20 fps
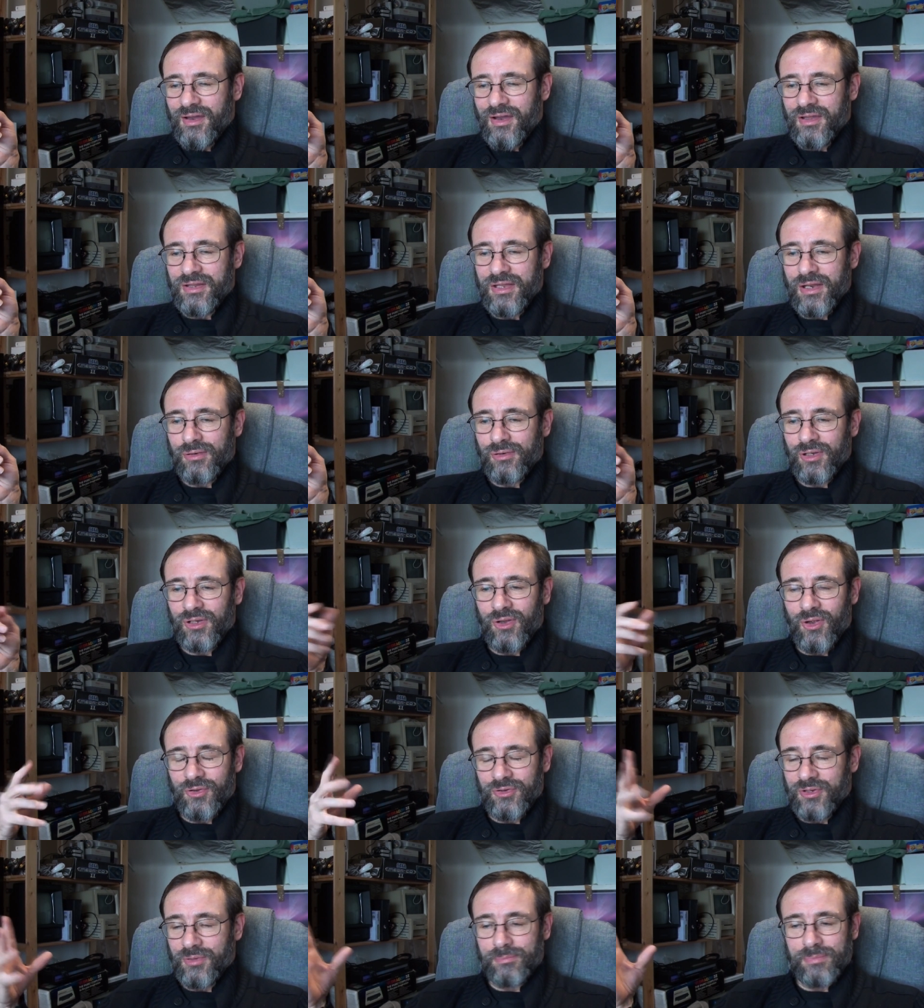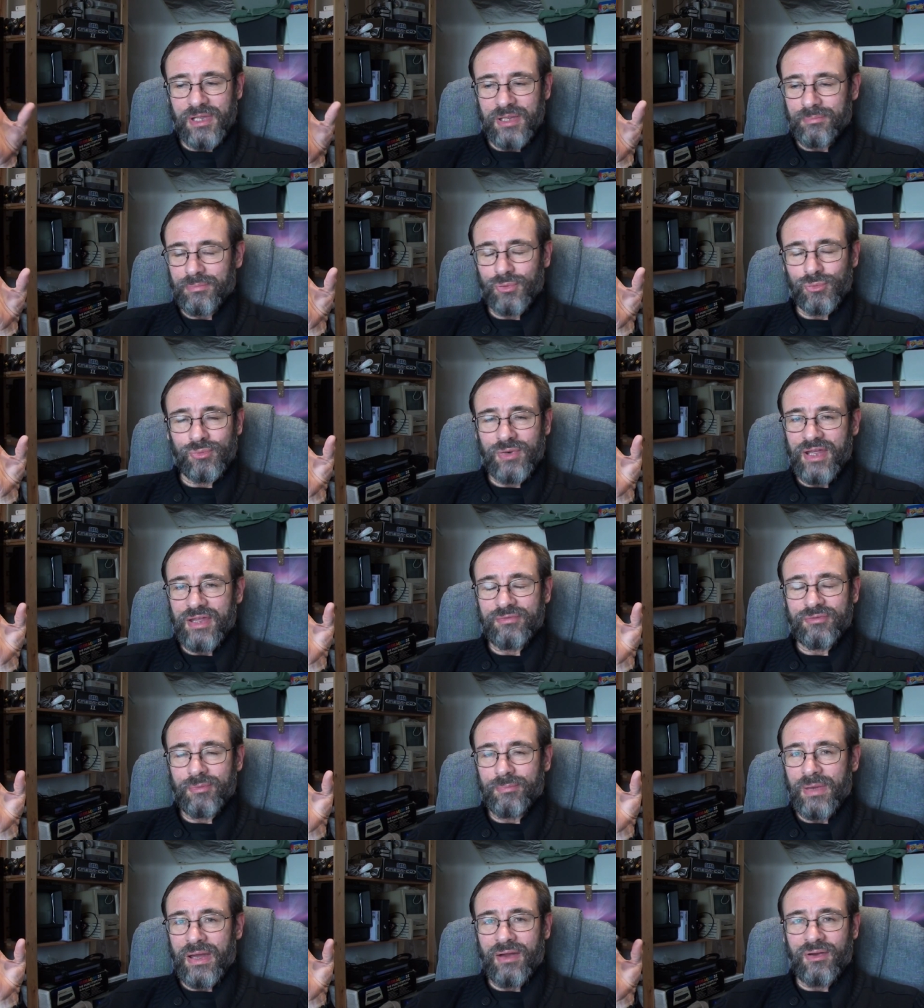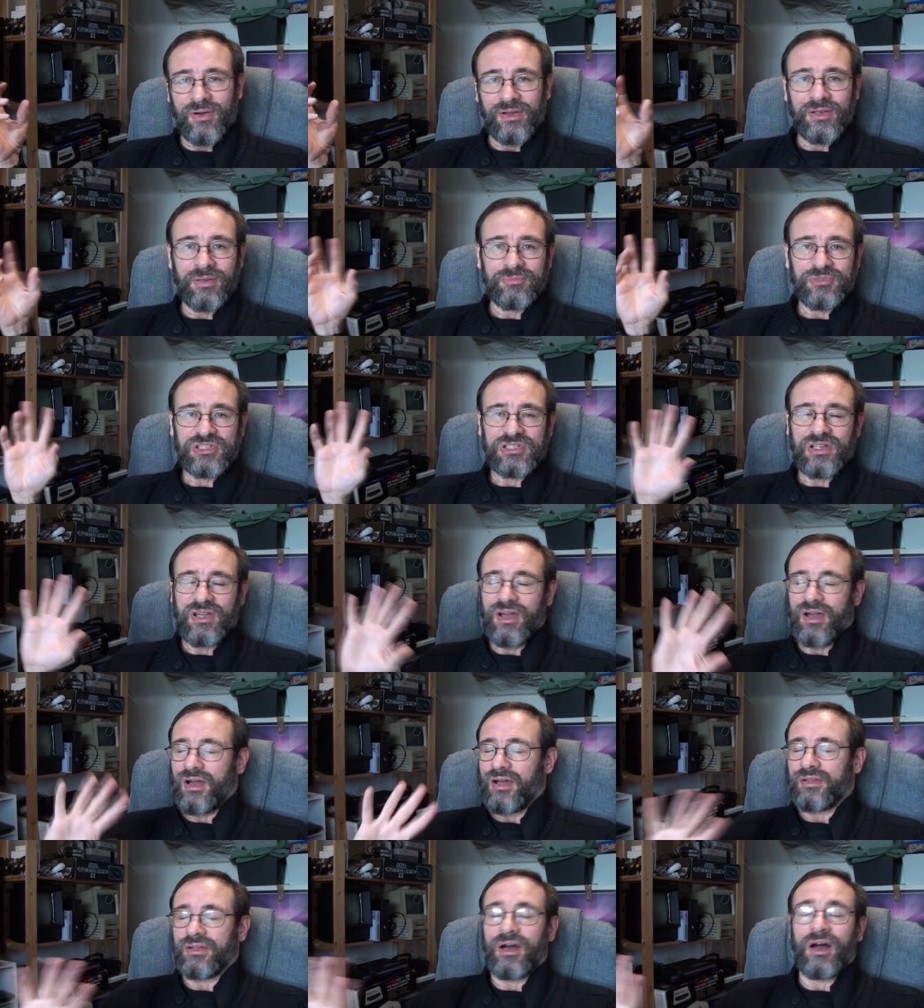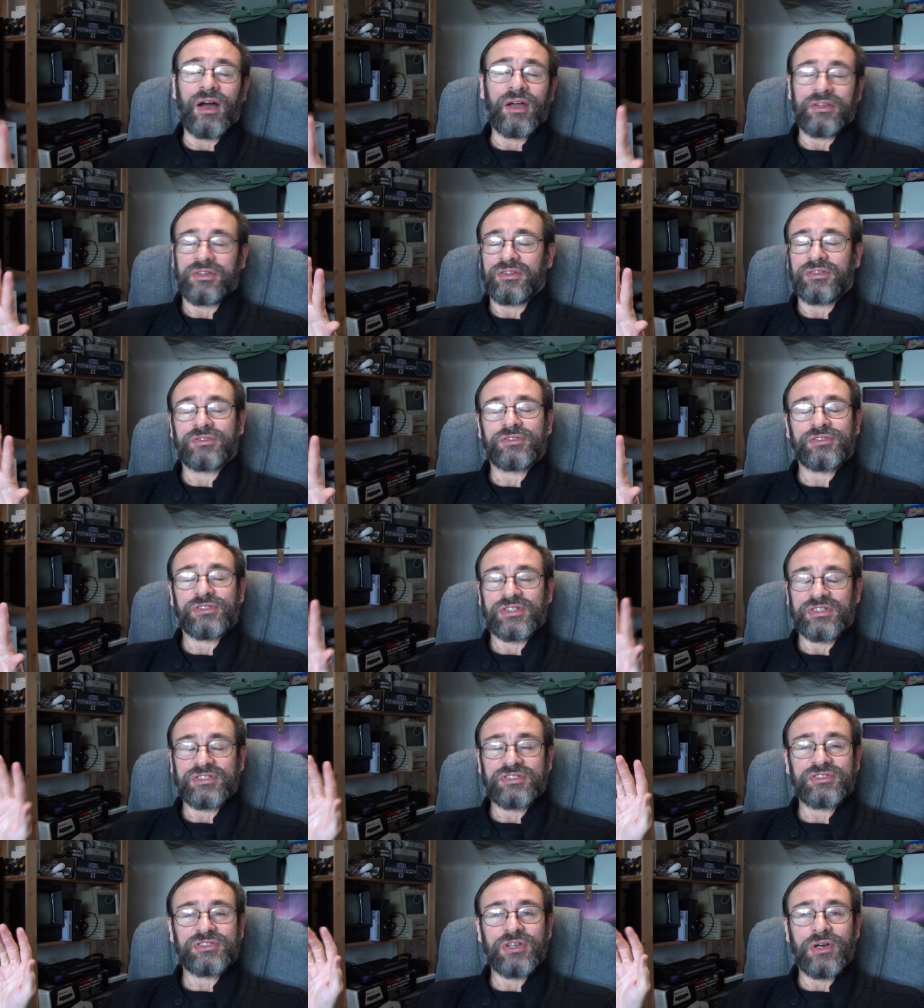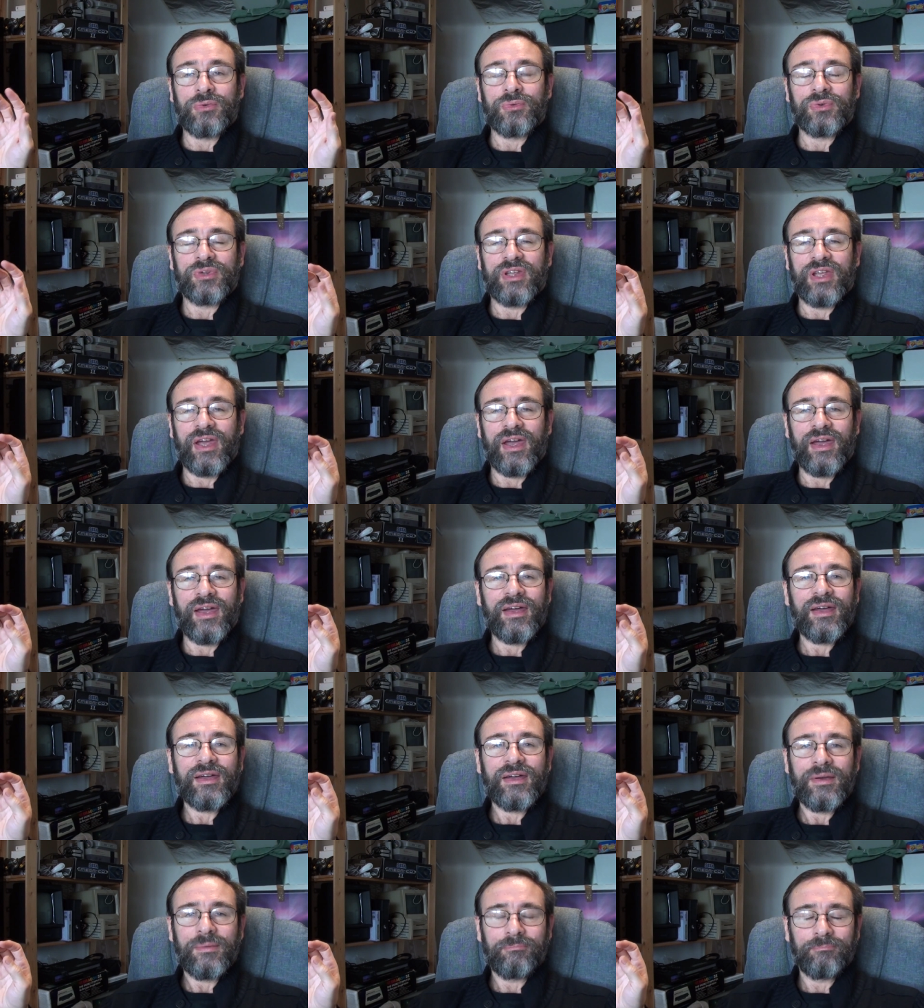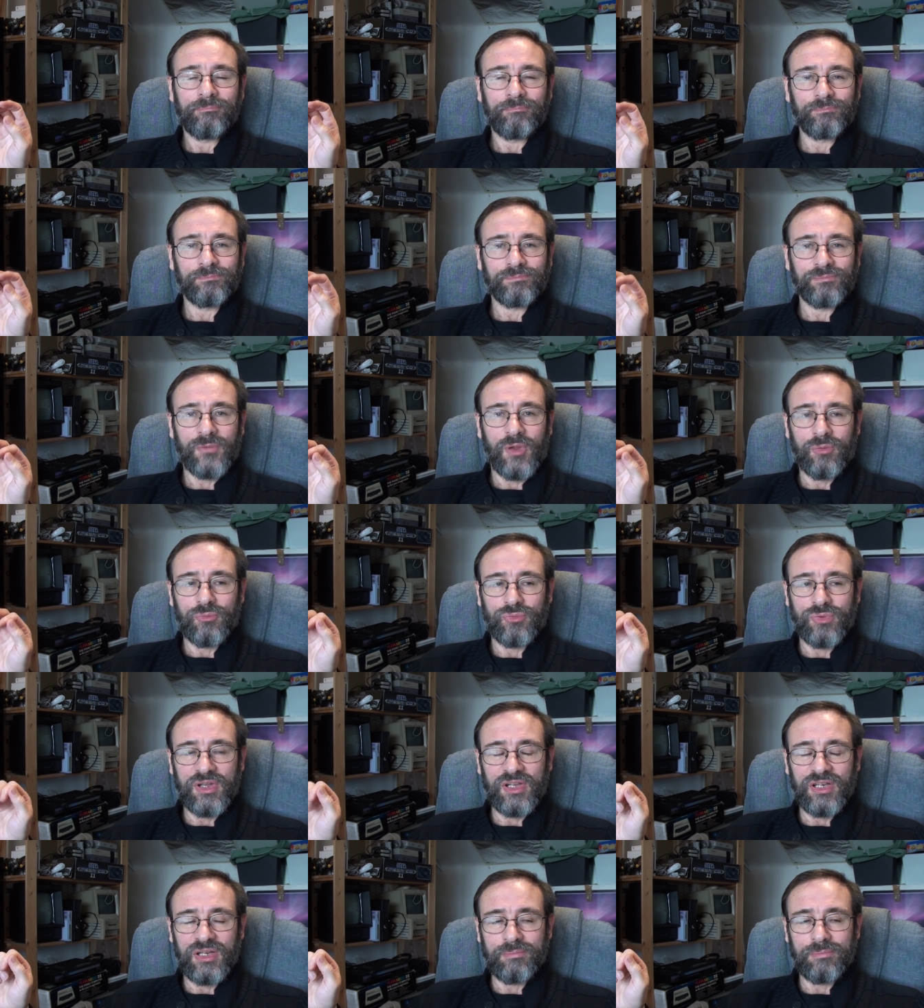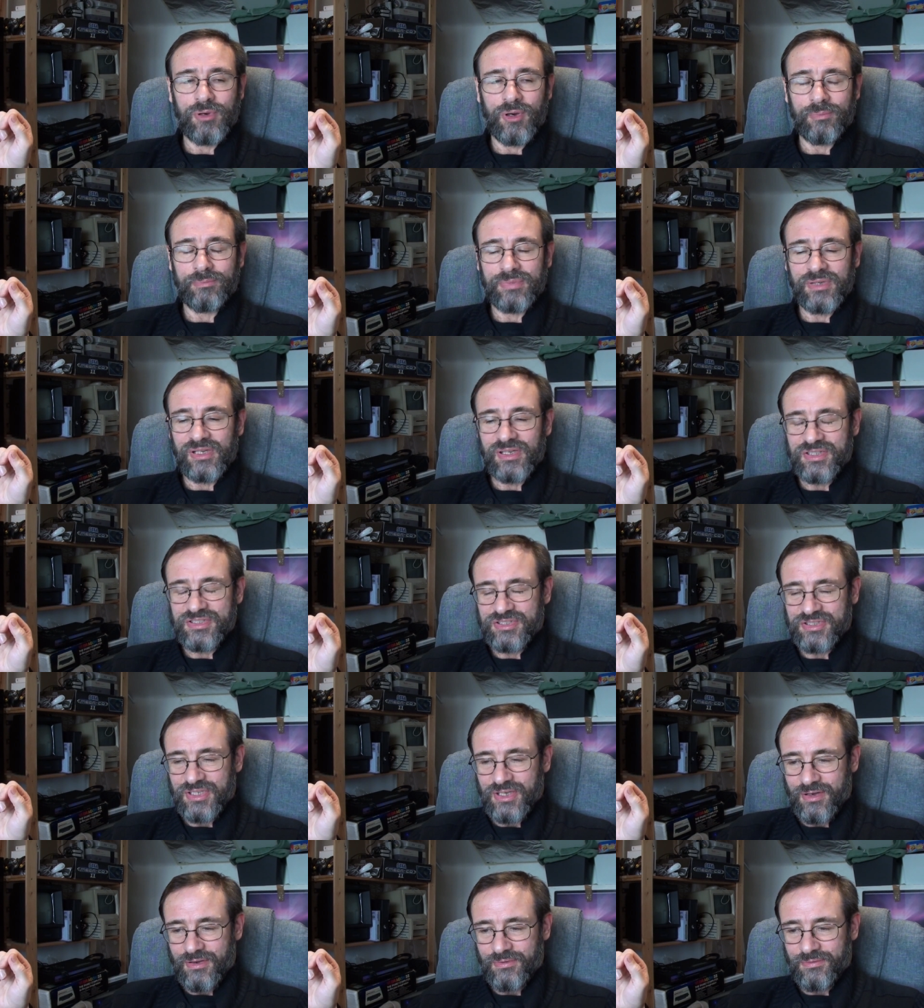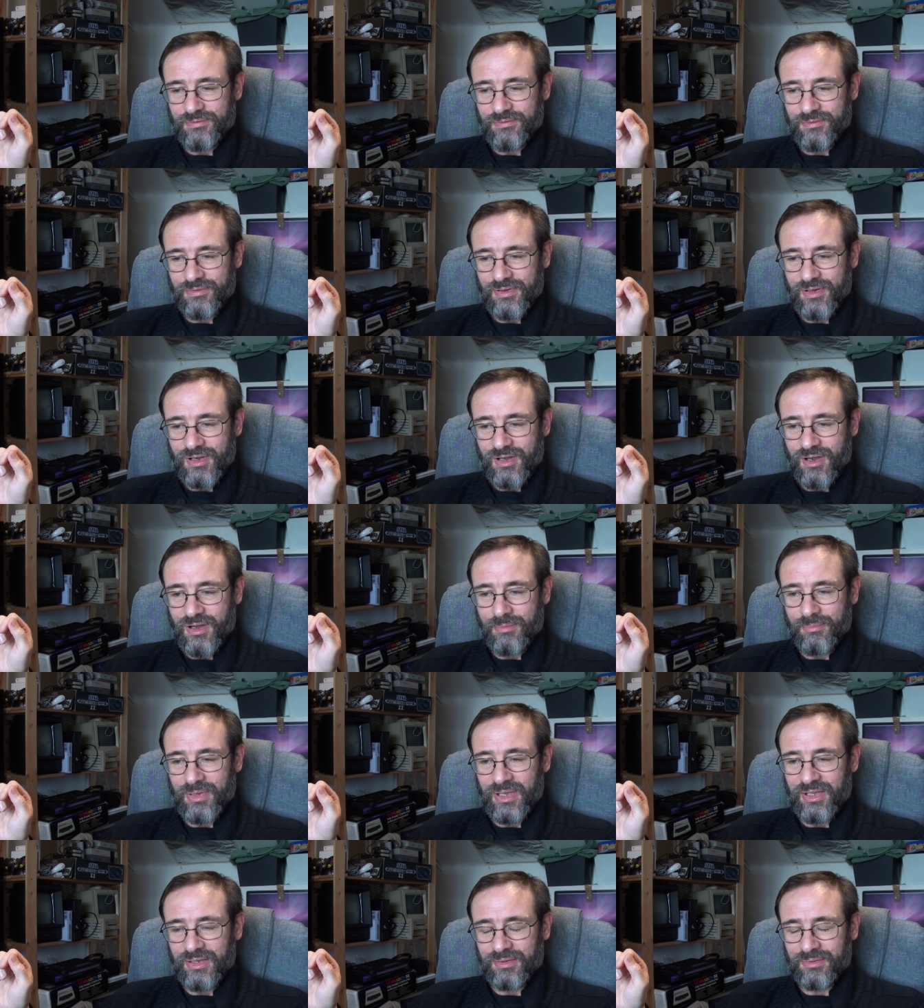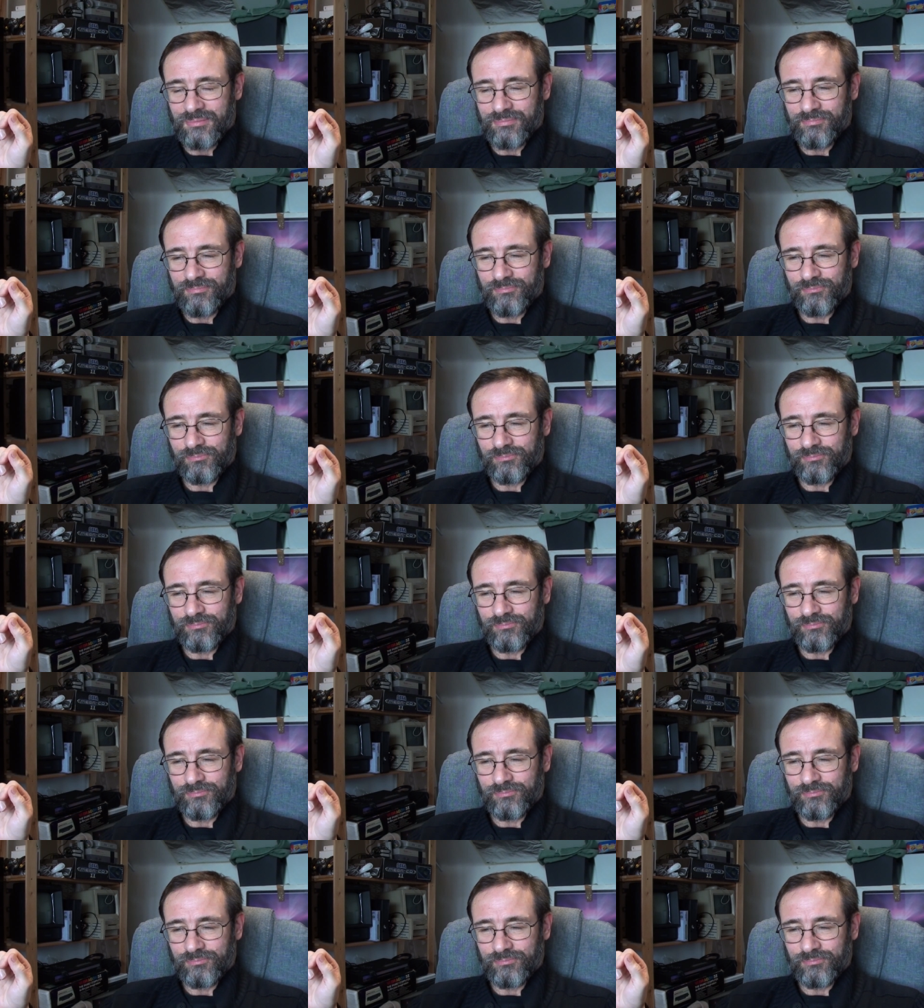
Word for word: and there are a lot that people rave about and I'm just like, I just don't care. Really popular stuff. I mean,